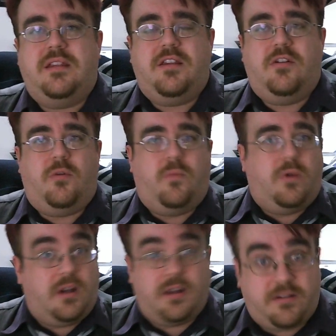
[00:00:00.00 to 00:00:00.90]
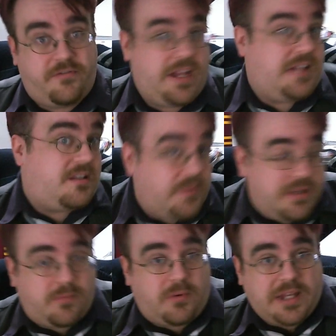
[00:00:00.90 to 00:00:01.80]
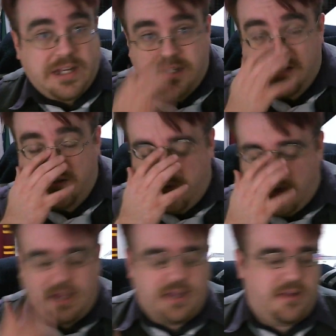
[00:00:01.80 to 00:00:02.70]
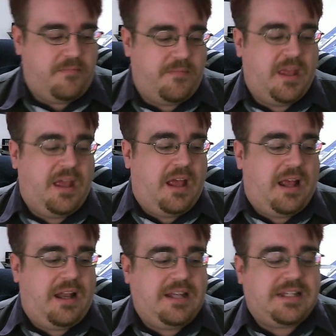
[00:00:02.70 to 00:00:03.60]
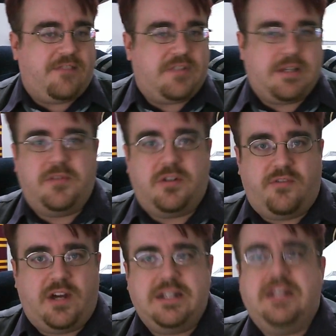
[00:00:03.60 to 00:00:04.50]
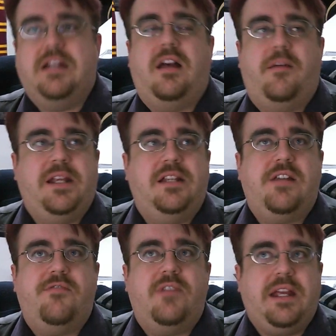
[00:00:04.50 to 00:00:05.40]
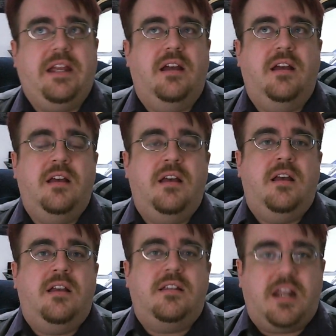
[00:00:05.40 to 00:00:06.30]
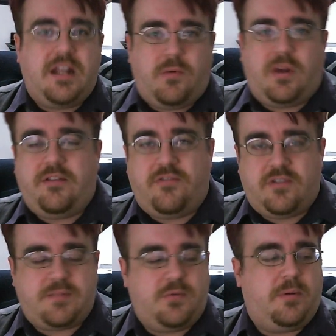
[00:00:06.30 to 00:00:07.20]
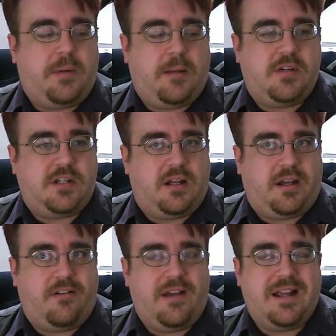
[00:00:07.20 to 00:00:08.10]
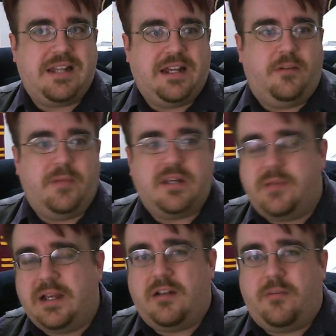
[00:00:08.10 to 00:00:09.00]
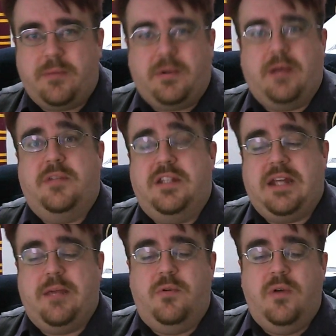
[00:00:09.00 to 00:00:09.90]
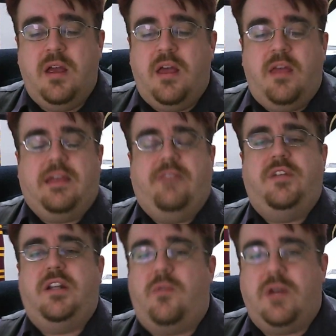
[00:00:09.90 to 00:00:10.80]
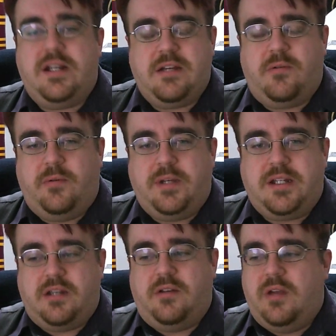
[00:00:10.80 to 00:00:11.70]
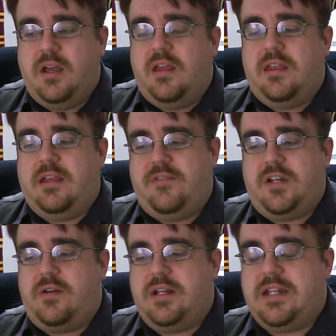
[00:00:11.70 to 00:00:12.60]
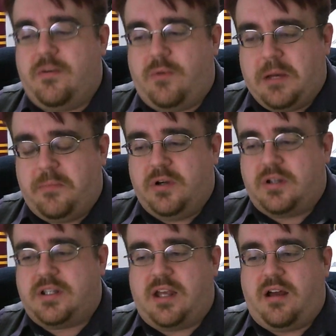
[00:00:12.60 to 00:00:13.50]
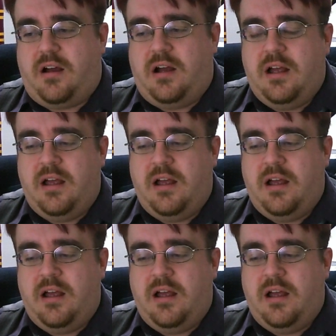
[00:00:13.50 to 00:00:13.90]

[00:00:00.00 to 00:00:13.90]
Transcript: your work fits with what they do, at least have some sort of idea. I mean, generally, certainly working for a smaller publisher like Orang Utan Comics, we get a lot of people come to the table, they have no idea what we do, they have no idea what our books are.